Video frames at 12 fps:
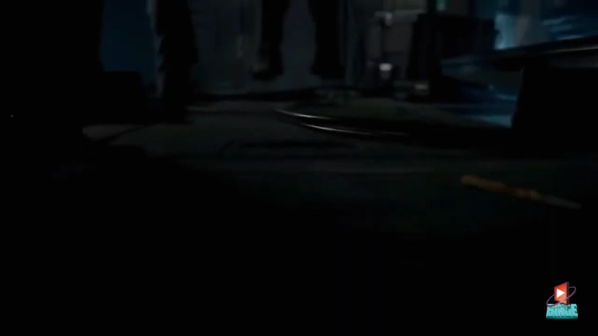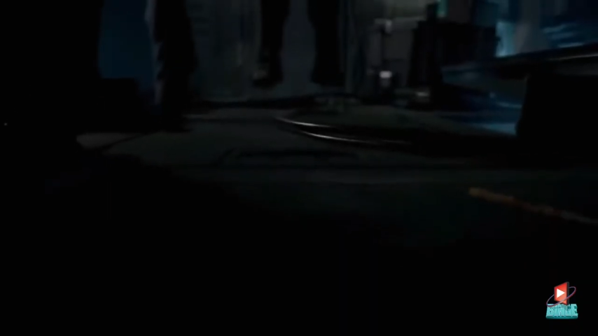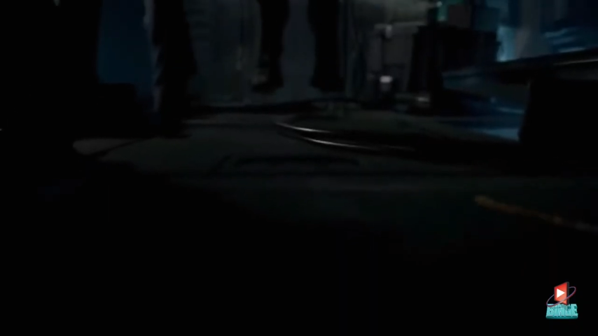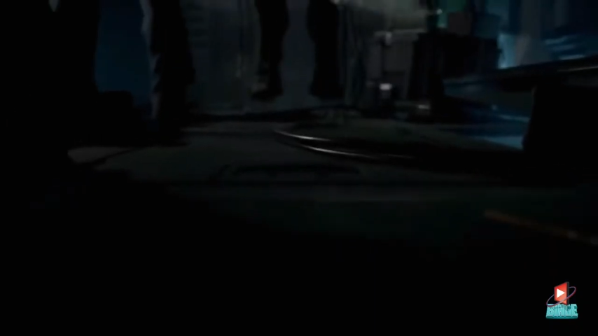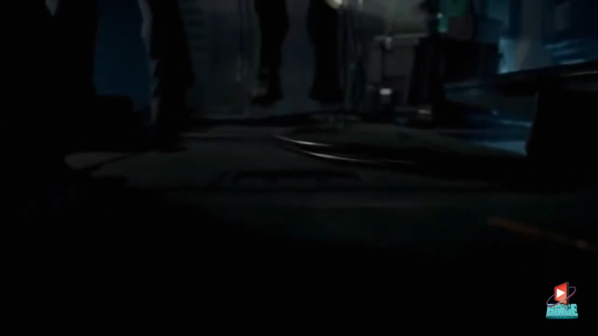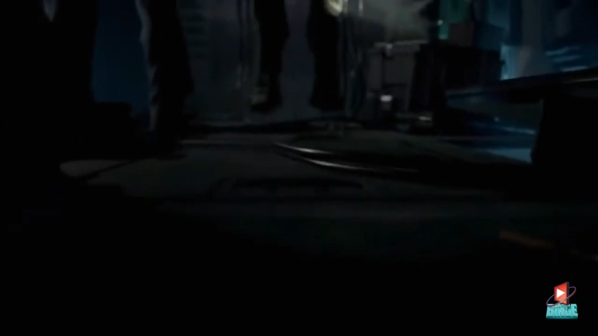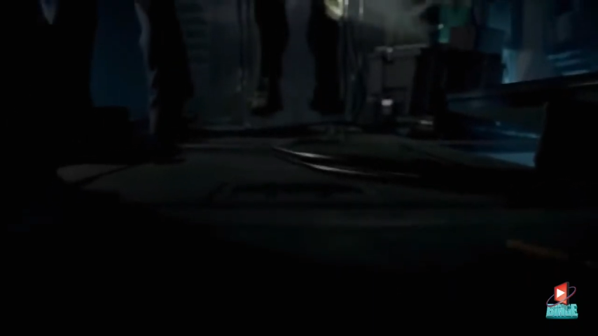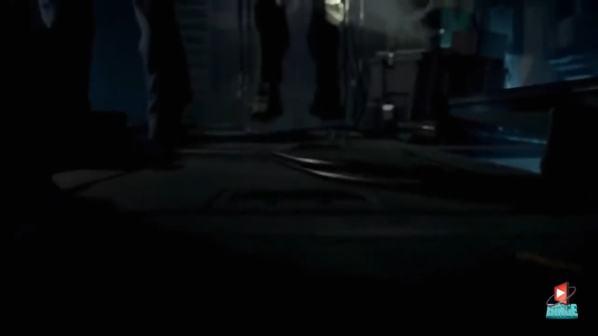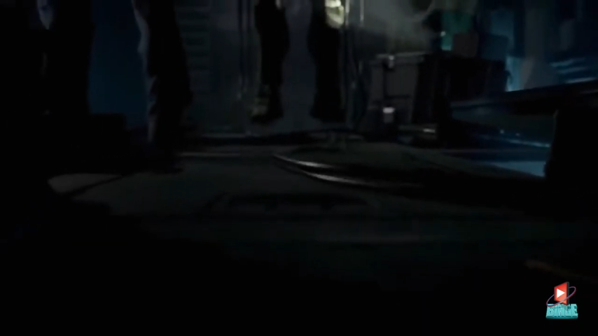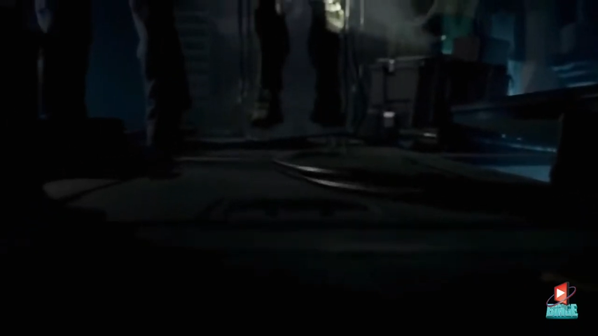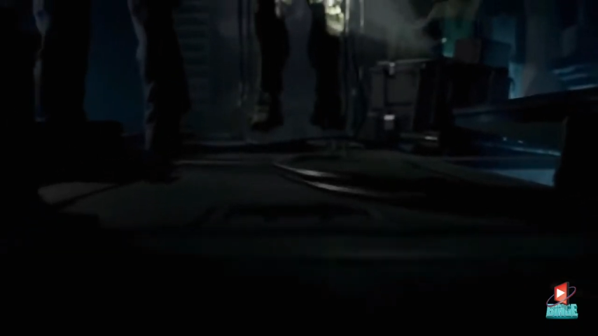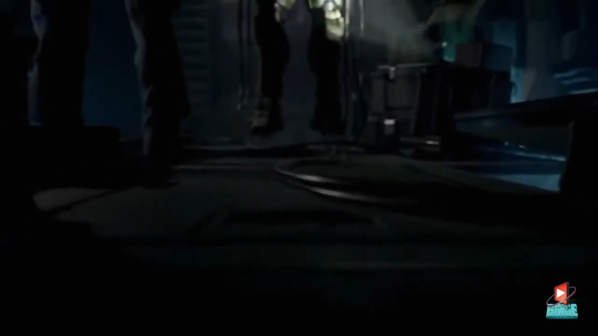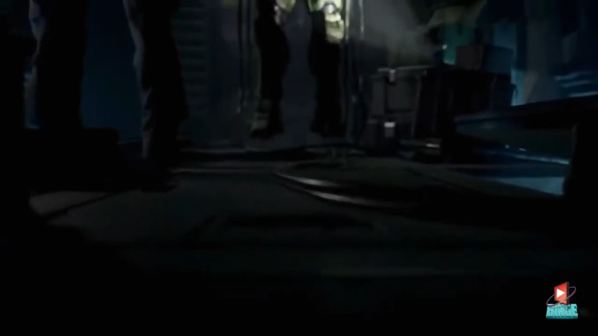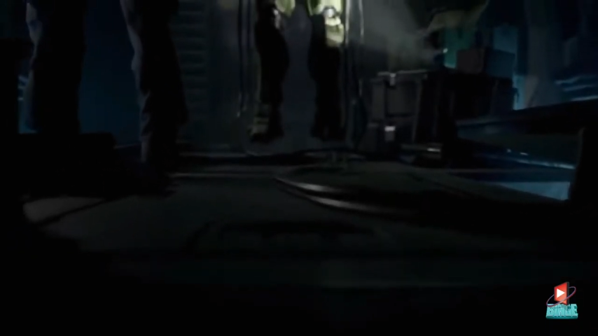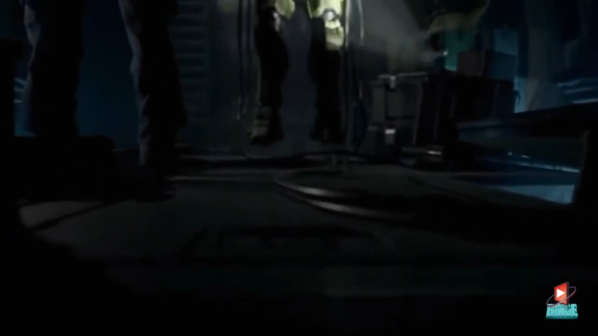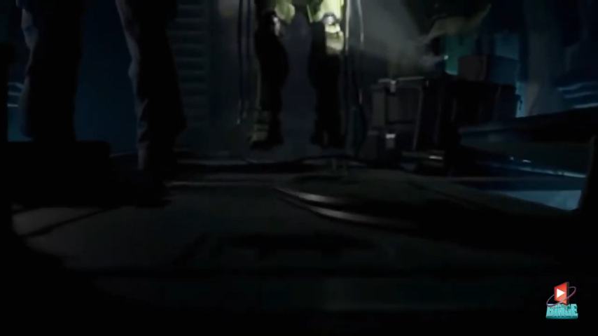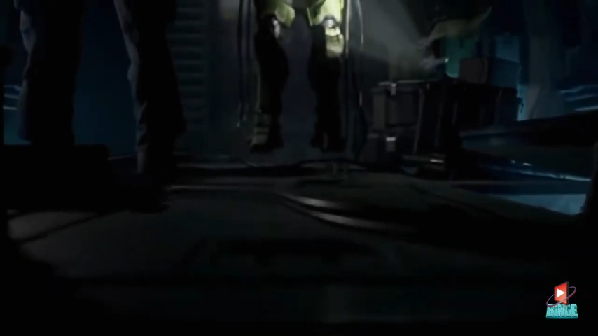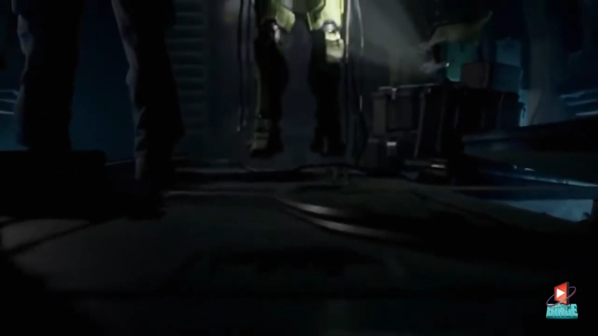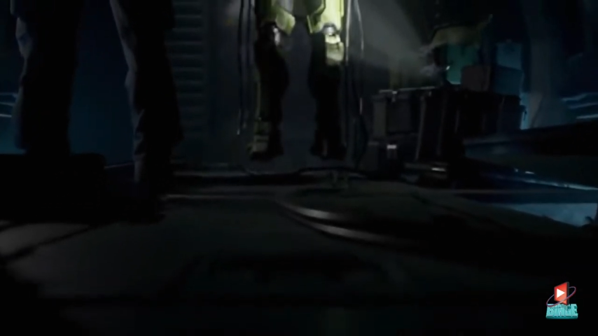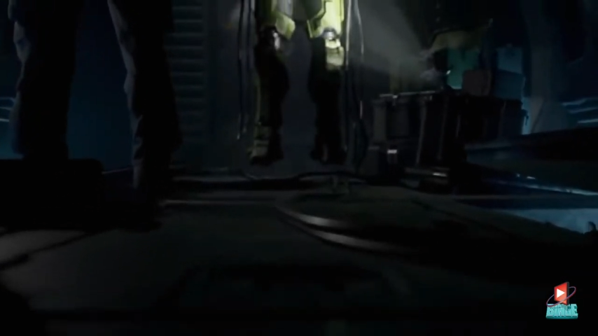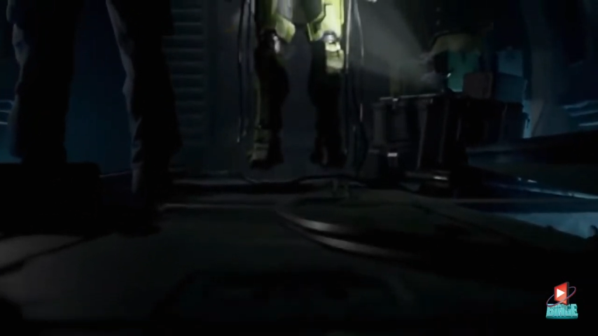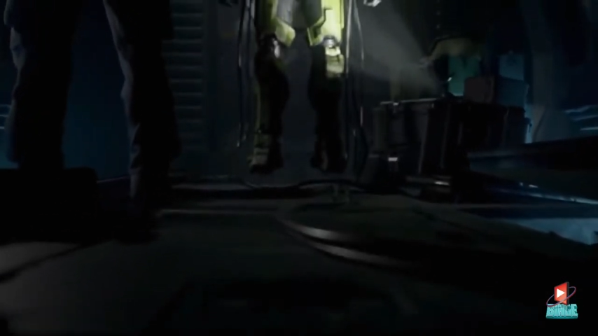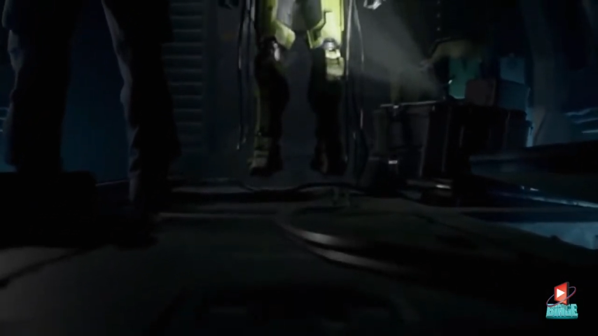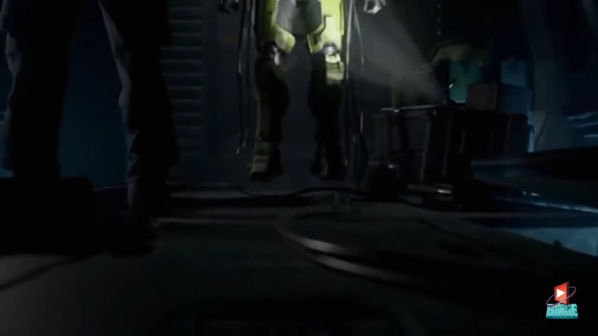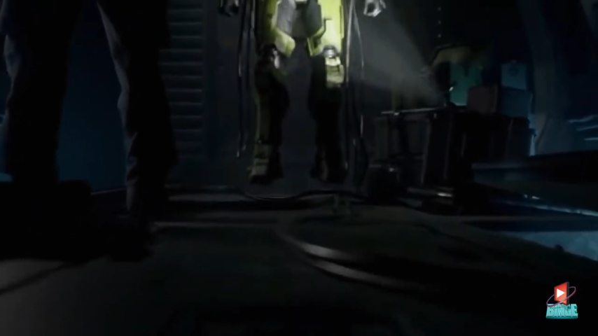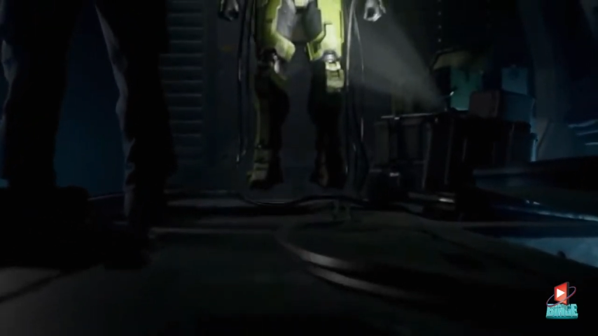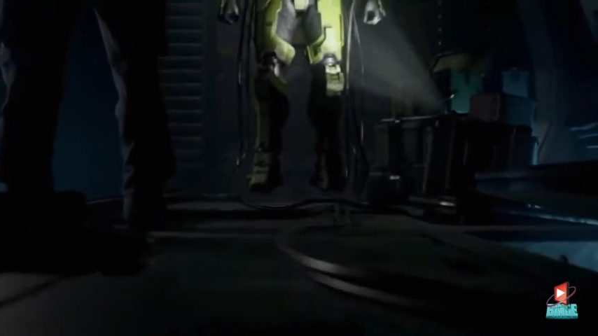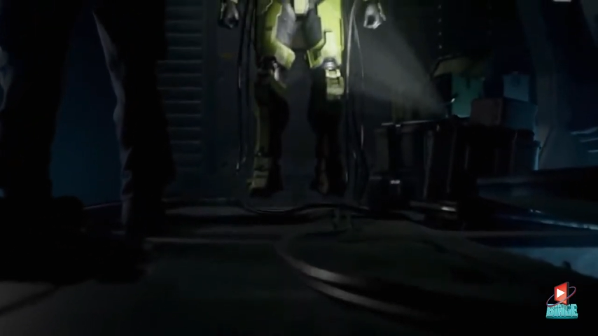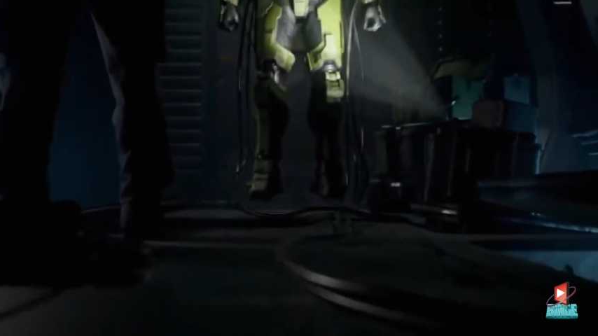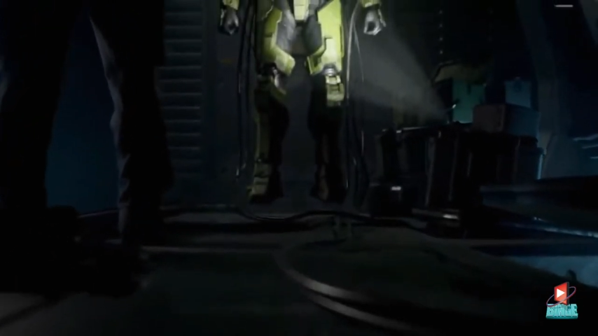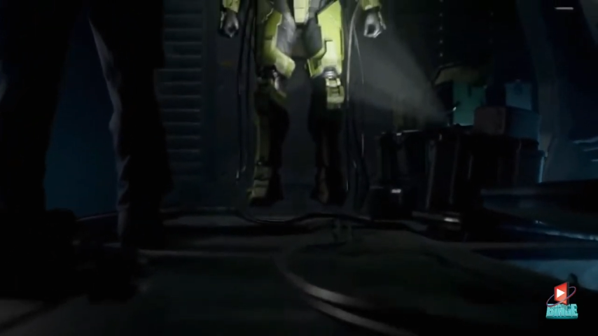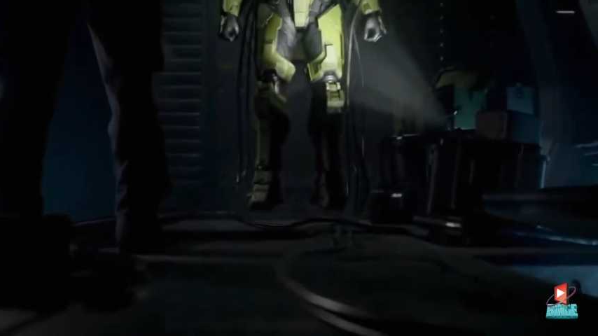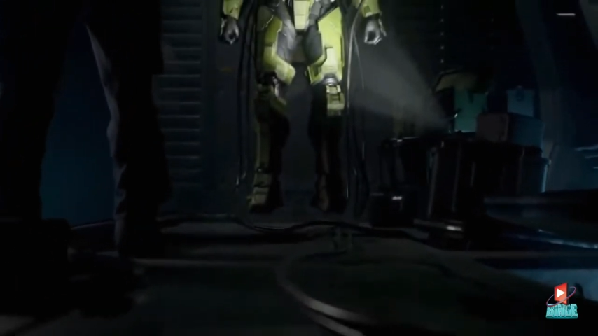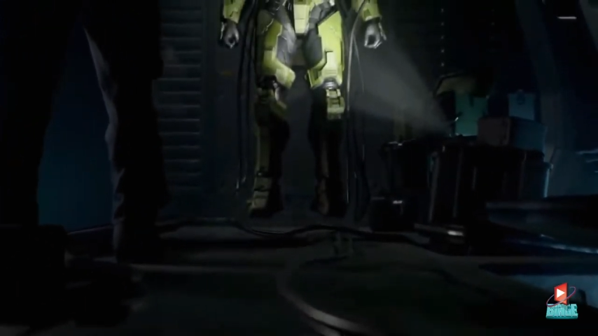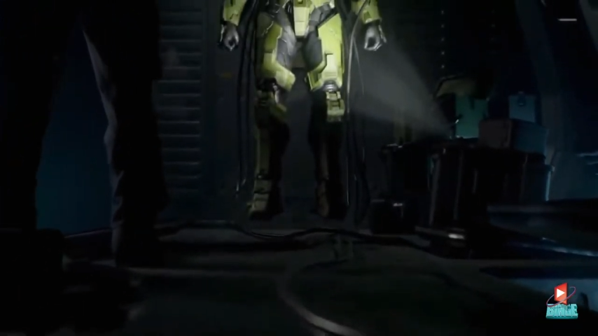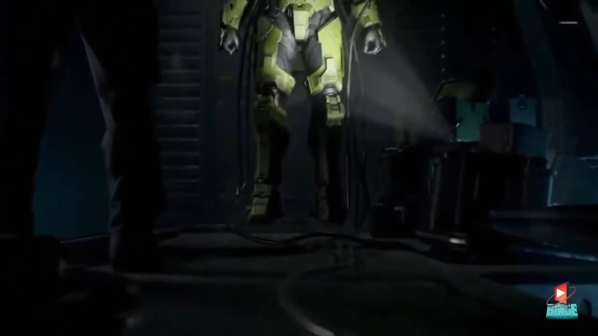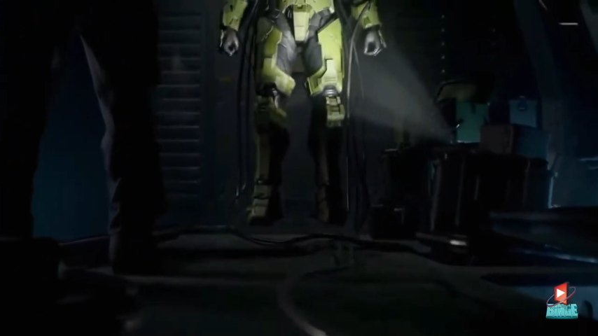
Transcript: (no speaker visible)